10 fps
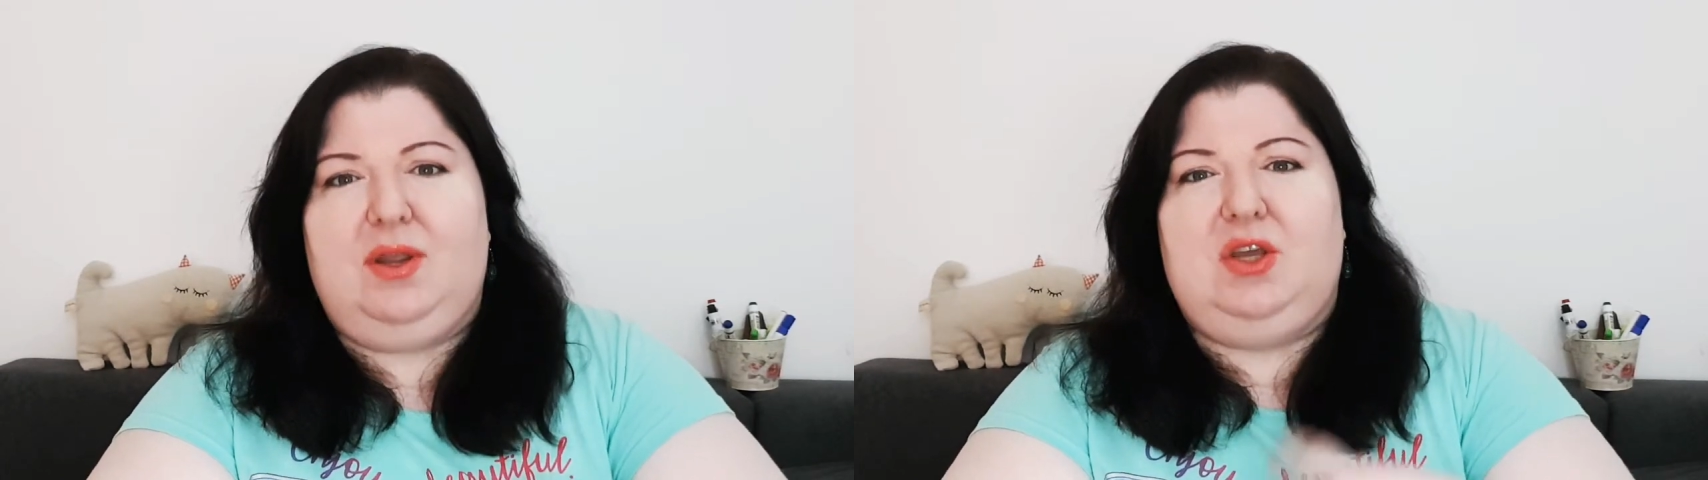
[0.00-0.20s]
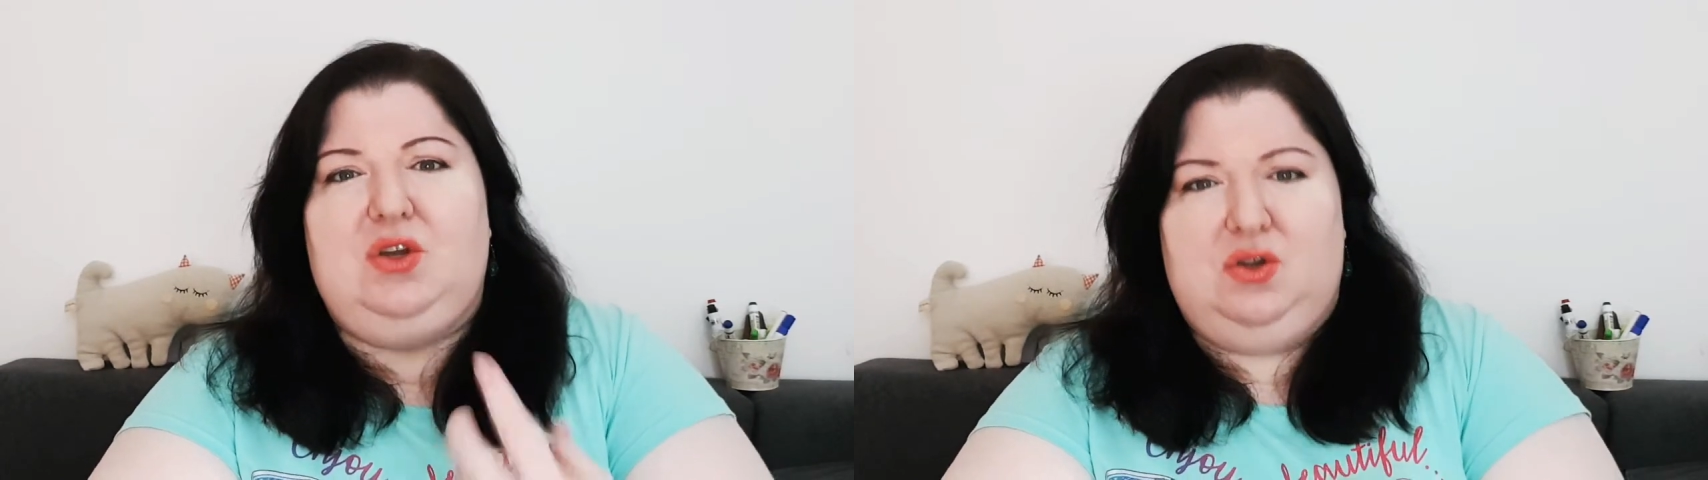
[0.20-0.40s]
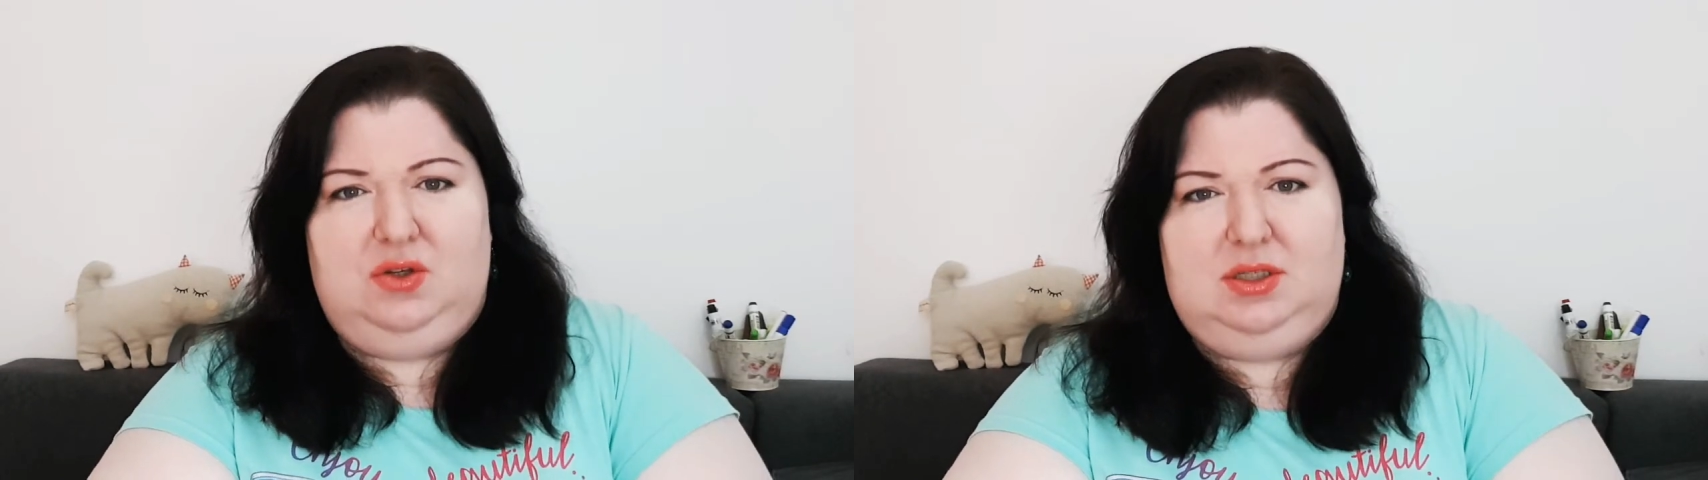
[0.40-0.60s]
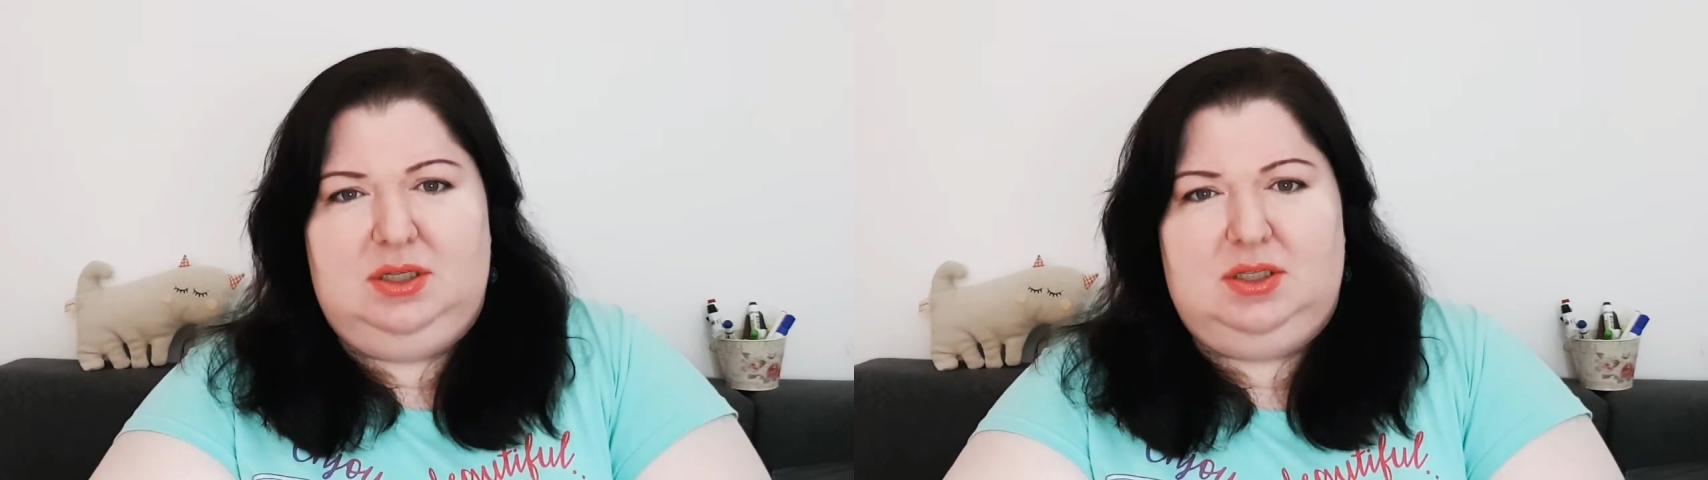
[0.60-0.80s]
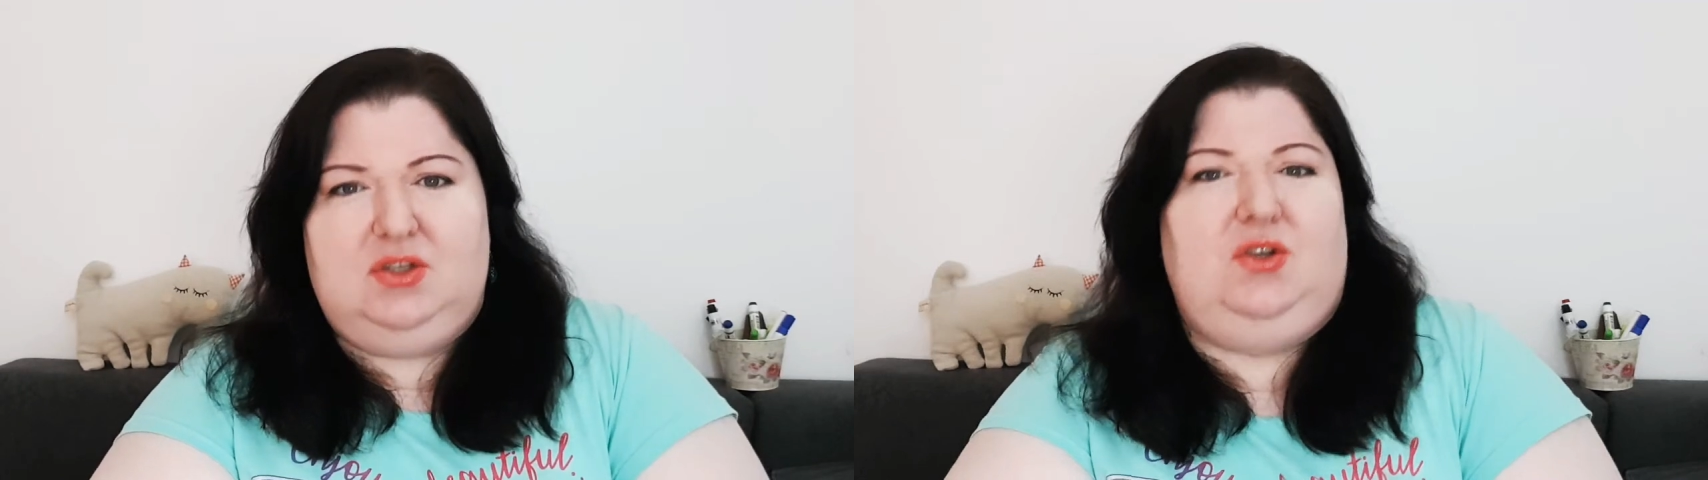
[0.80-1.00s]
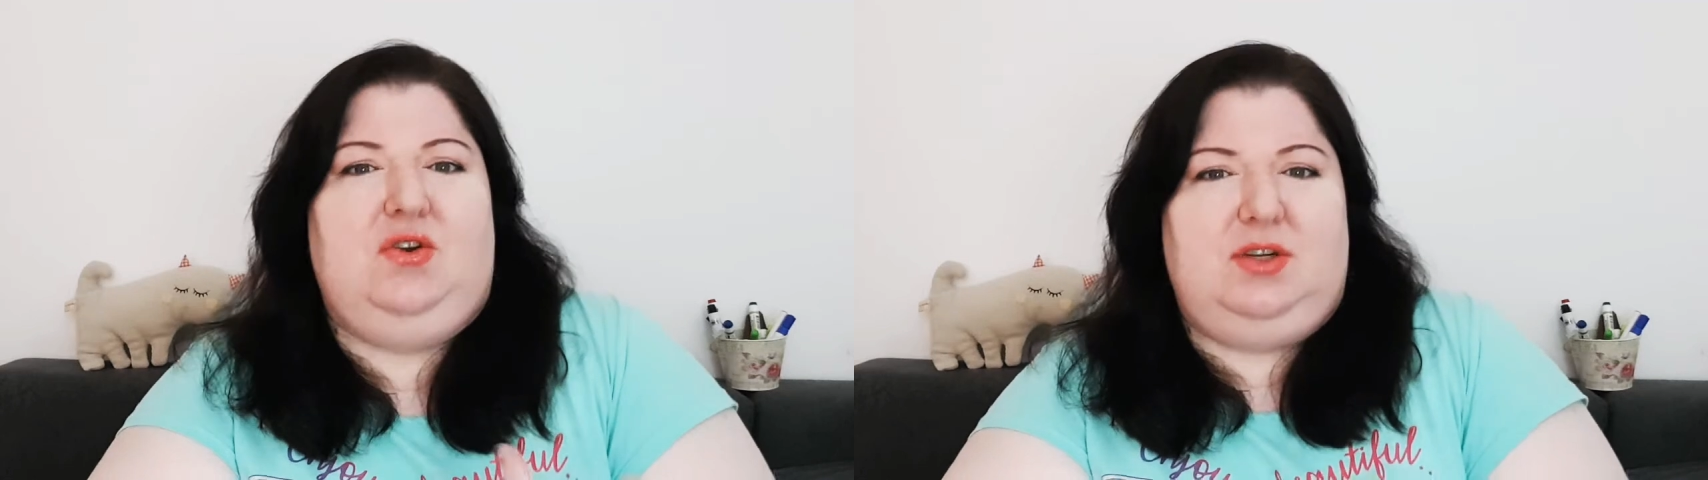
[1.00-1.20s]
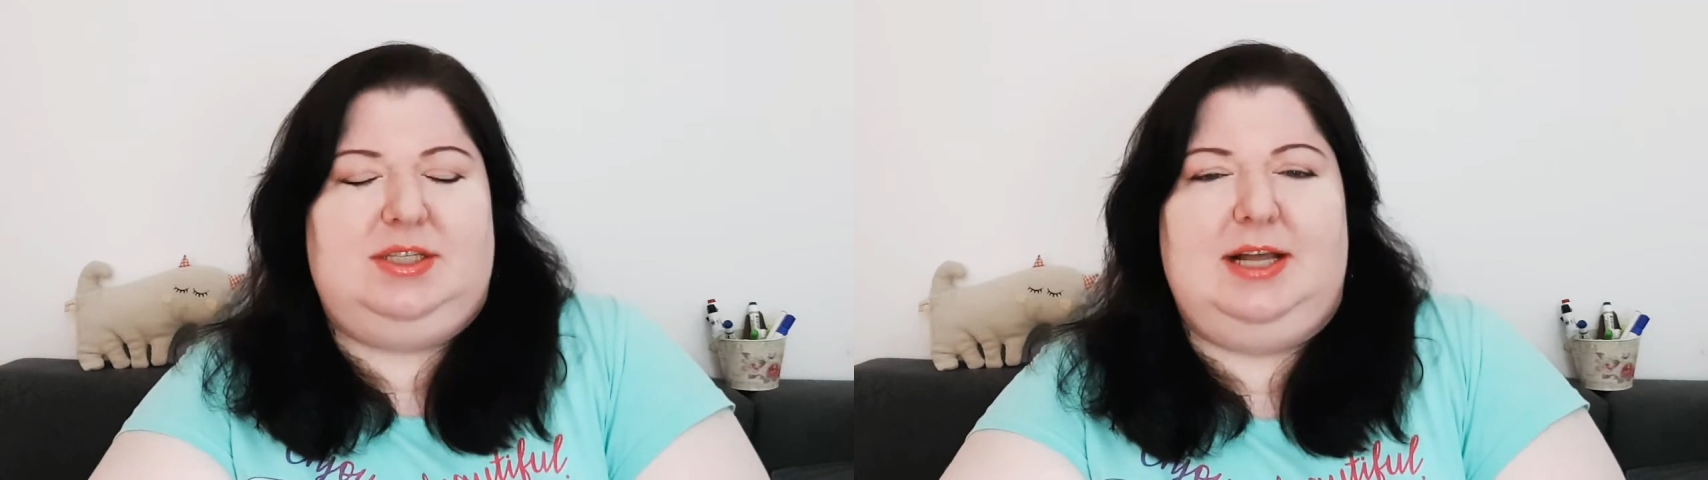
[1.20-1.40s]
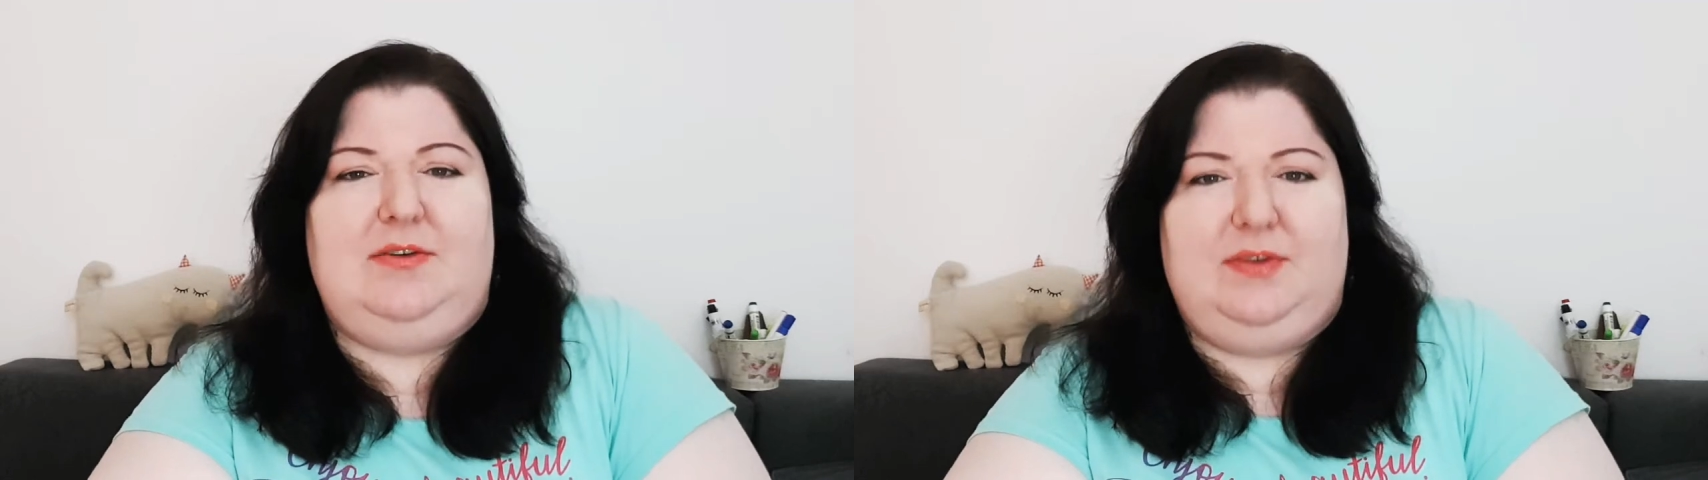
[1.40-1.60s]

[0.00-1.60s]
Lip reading: good to yourself